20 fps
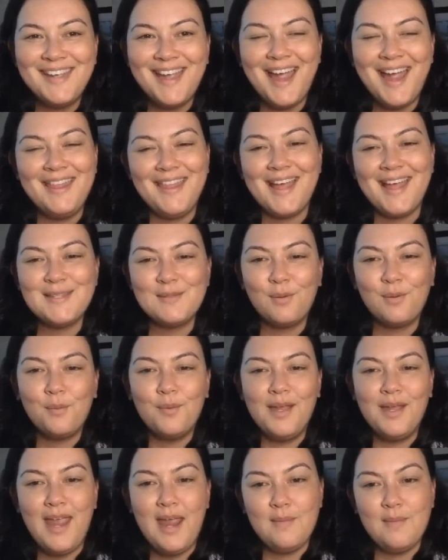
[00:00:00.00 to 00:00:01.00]
And that's where
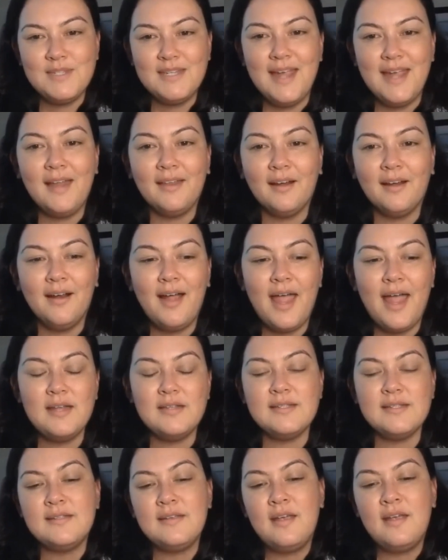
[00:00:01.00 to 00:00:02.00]
we came together. And
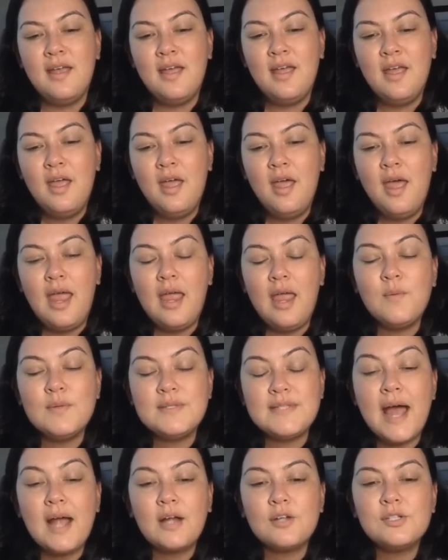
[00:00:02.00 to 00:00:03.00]
it
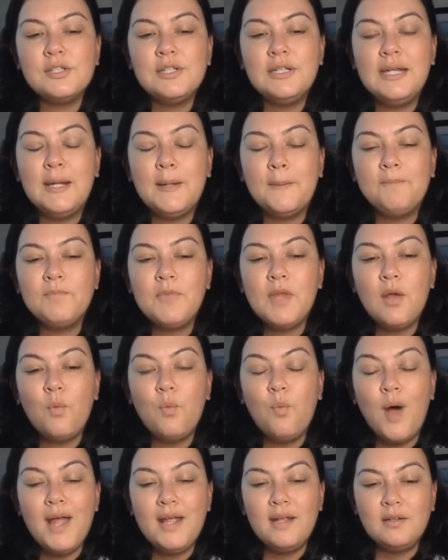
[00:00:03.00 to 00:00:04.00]
was actually
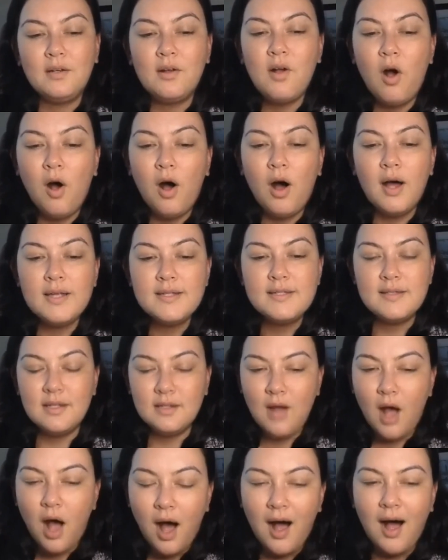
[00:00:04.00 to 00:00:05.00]
what caused the
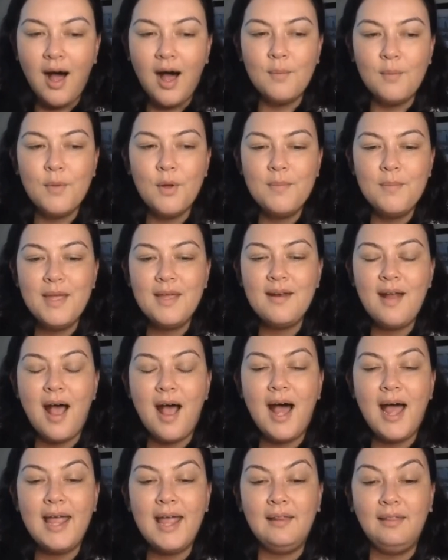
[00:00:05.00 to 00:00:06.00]
aha moment.
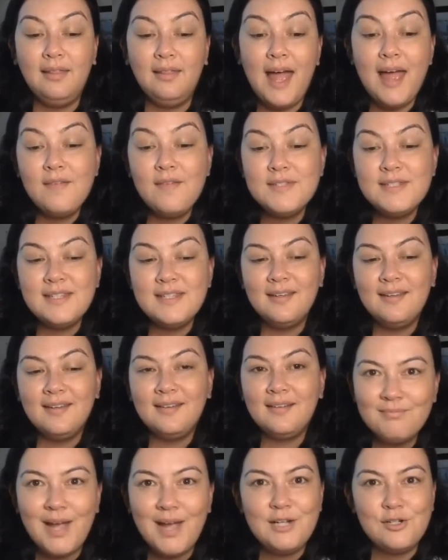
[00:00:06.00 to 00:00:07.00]
I left
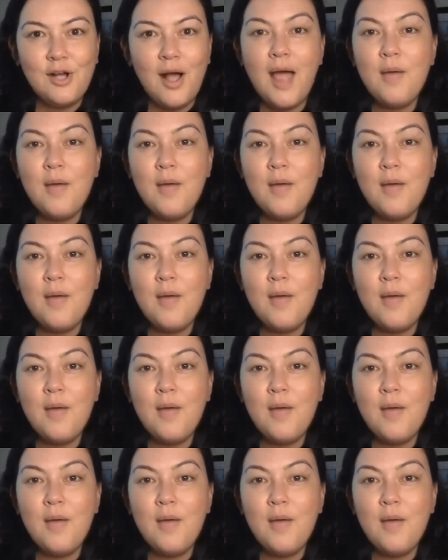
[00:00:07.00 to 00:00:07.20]
my job.